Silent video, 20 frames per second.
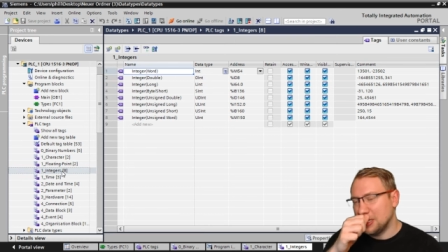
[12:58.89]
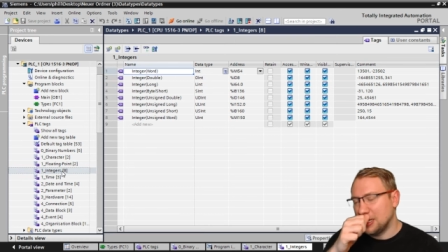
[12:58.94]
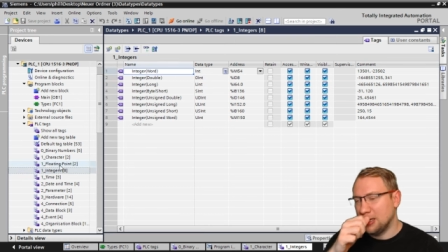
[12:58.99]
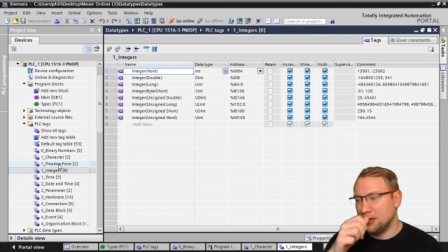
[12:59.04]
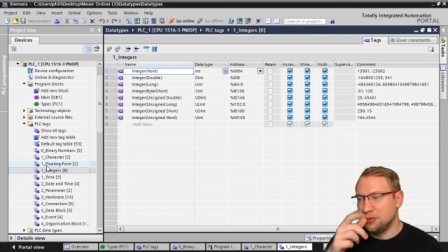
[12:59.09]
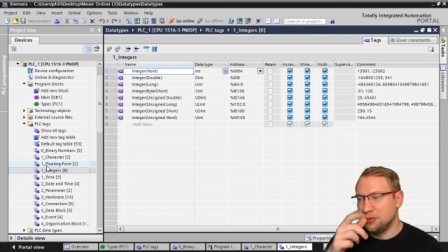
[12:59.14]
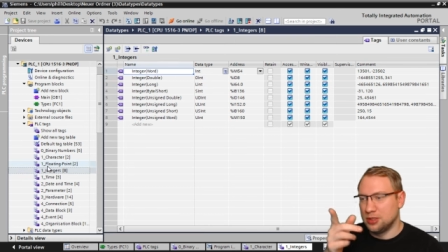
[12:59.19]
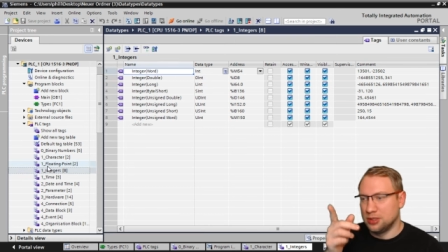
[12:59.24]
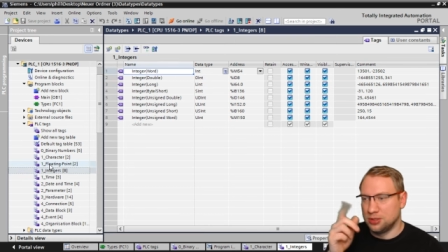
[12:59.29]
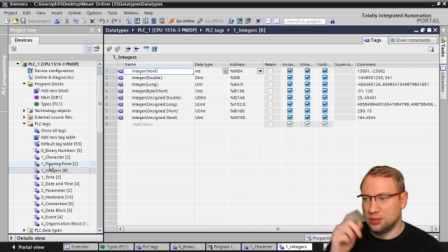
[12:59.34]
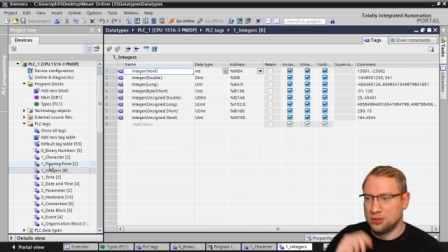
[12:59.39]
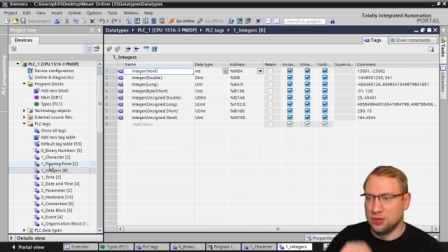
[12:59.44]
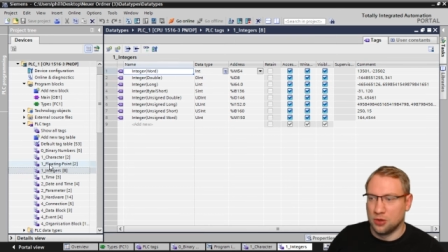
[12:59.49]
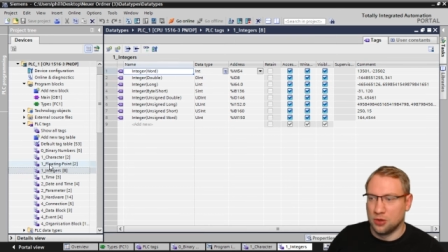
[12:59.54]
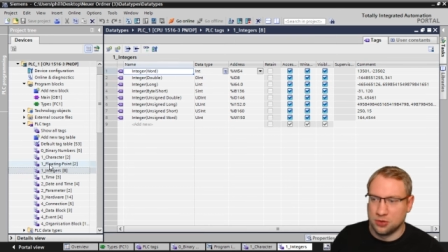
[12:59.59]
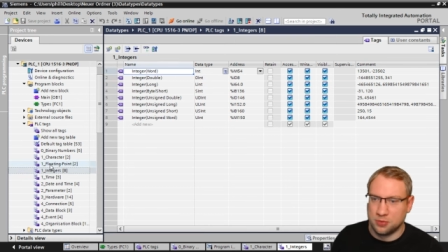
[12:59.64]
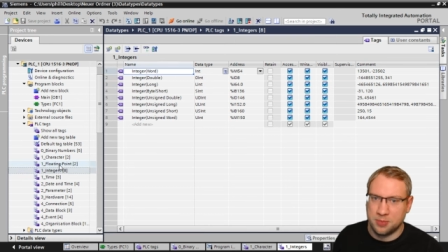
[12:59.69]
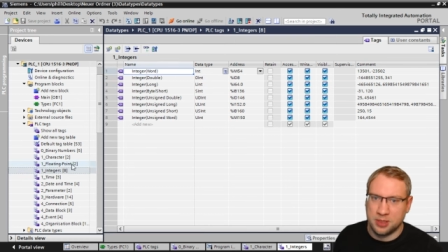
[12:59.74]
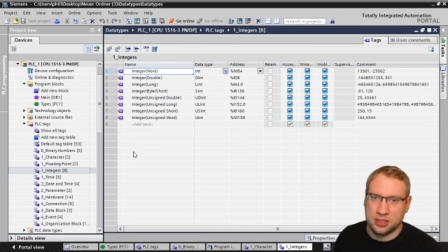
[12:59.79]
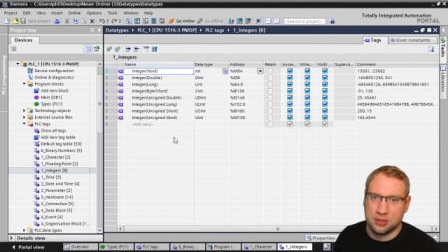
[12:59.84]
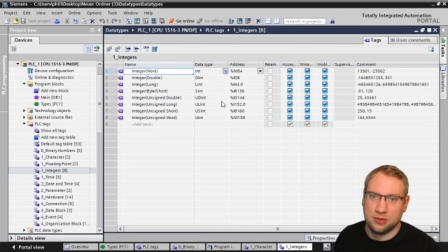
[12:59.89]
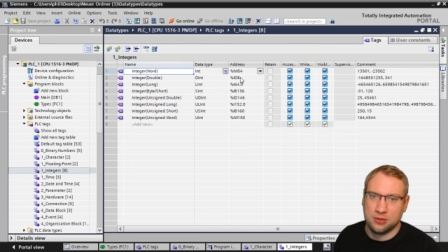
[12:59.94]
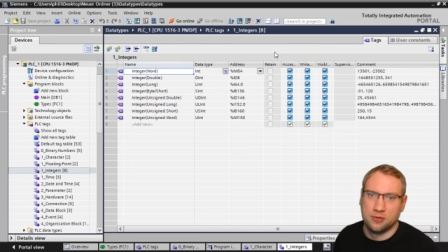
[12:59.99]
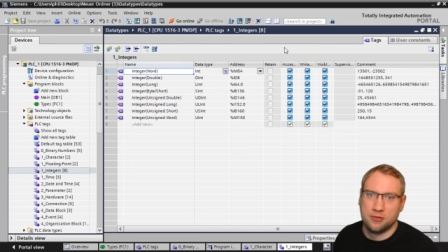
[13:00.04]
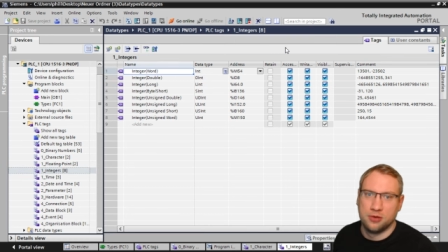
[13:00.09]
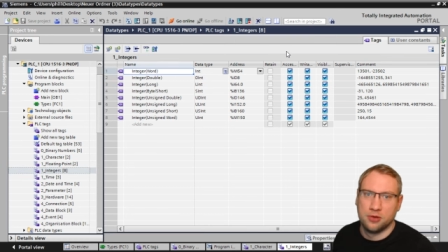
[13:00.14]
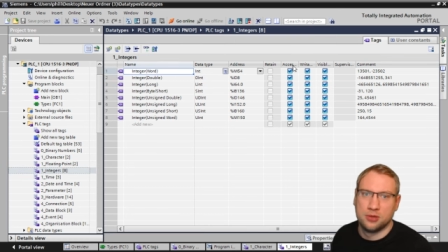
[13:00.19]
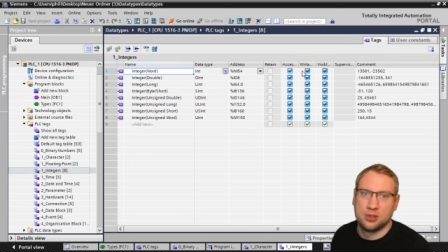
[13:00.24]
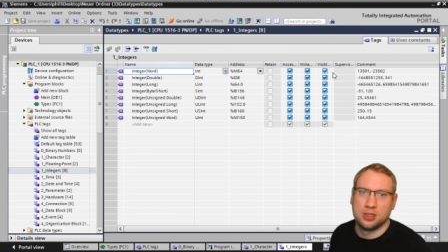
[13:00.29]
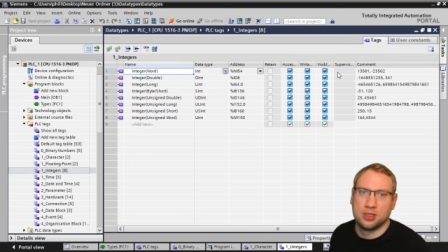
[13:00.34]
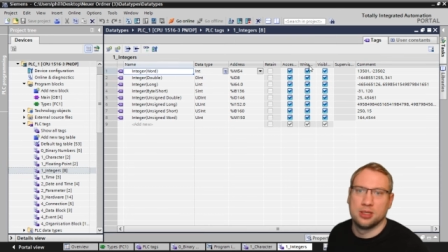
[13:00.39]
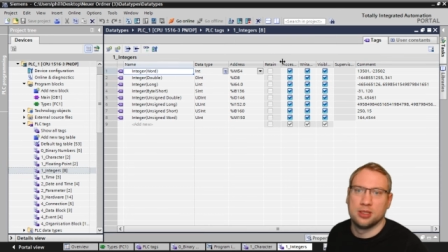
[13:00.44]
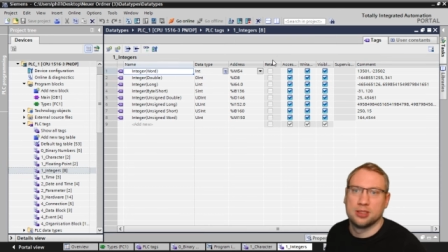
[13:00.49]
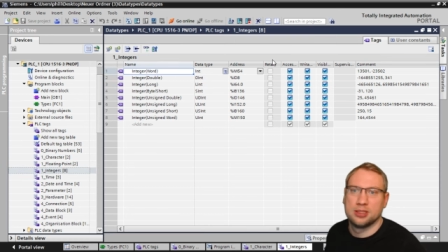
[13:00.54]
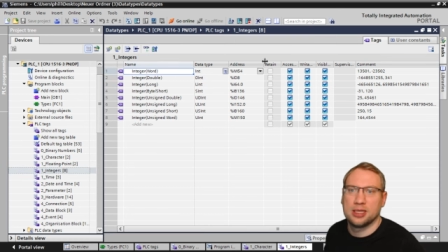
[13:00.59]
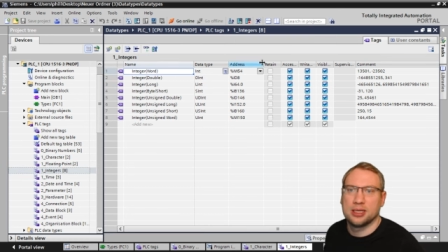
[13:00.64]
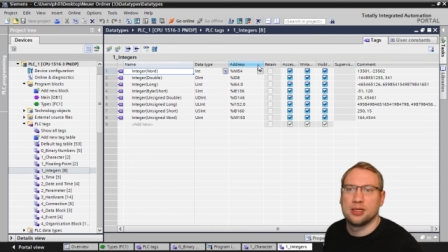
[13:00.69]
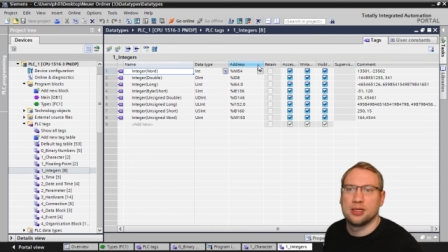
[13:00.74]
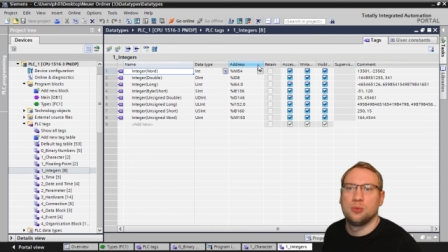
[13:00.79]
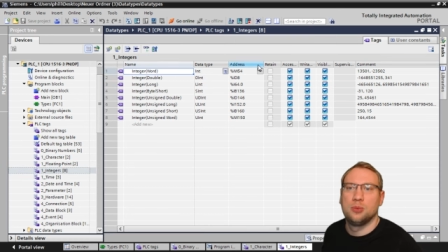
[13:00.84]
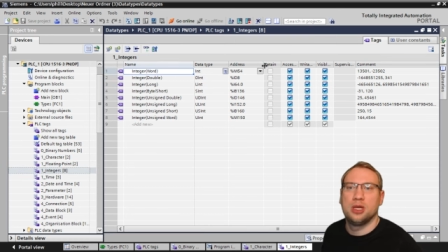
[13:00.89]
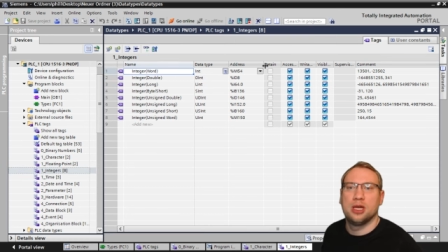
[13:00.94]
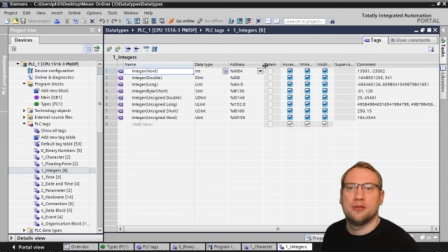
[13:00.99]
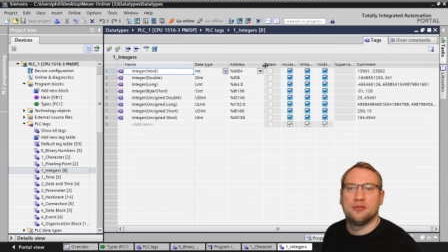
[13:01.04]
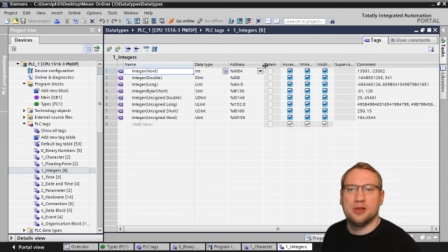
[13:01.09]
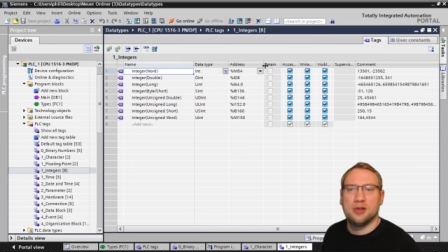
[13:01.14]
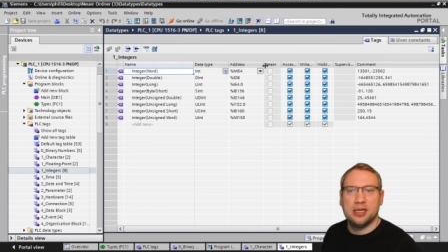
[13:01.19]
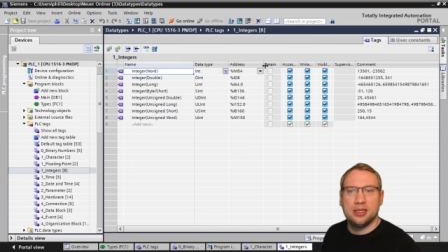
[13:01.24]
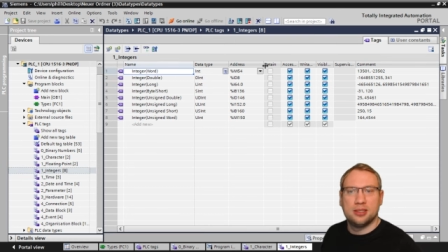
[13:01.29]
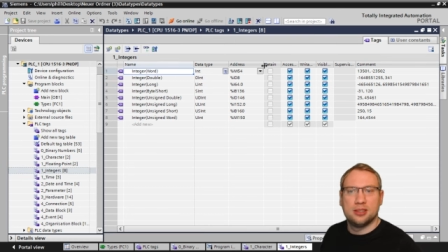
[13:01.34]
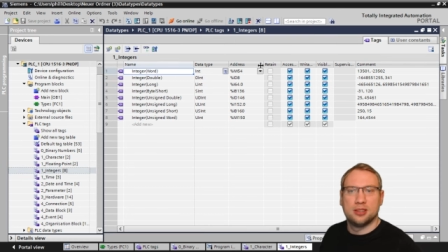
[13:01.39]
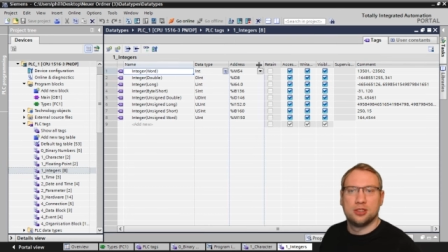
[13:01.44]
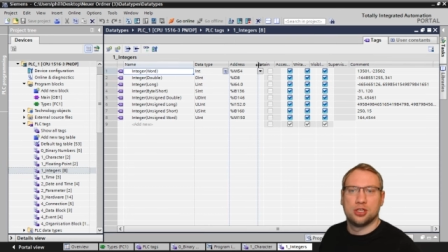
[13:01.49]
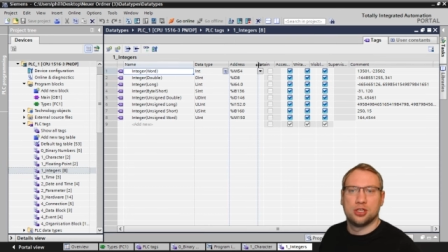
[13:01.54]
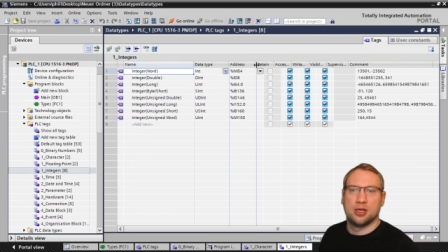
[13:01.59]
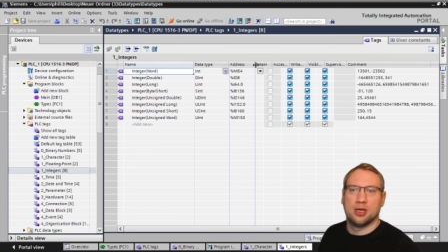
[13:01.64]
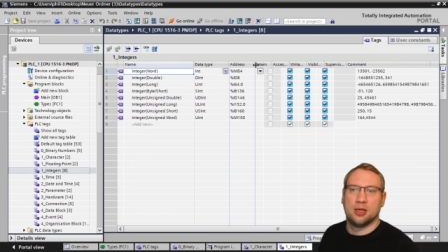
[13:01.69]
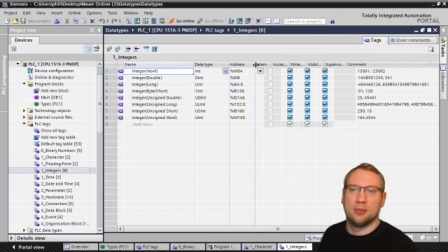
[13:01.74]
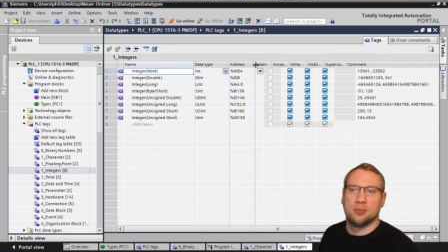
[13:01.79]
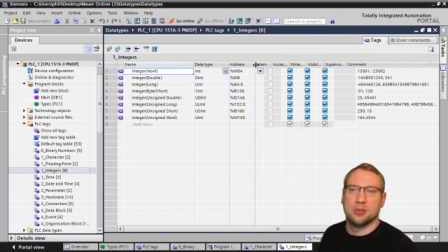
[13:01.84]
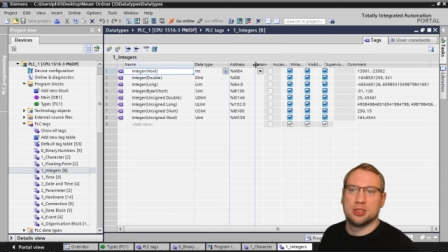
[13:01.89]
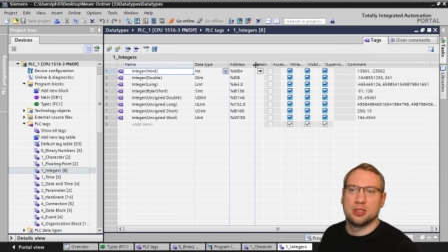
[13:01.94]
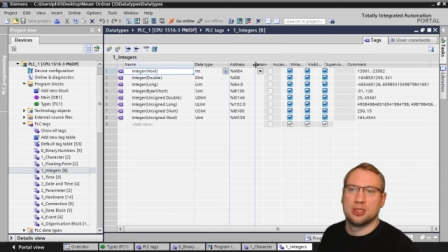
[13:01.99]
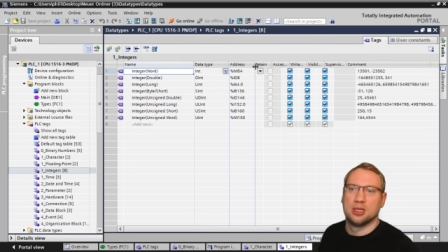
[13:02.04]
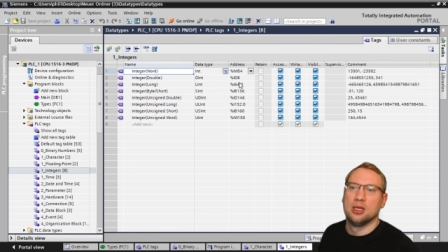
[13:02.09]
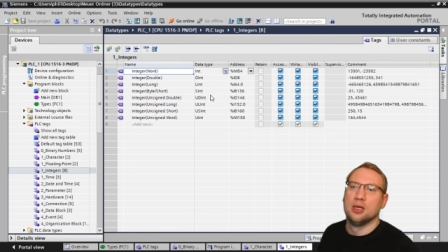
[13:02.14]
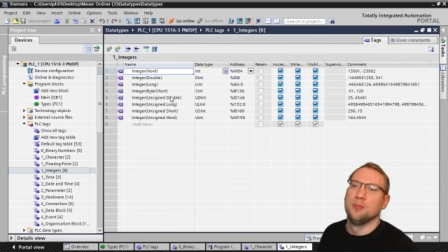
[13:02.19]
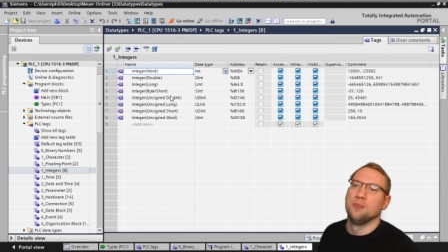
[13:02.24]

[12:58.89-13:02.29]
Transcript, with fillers: I will go back to the floating in a second. We have integer numbers.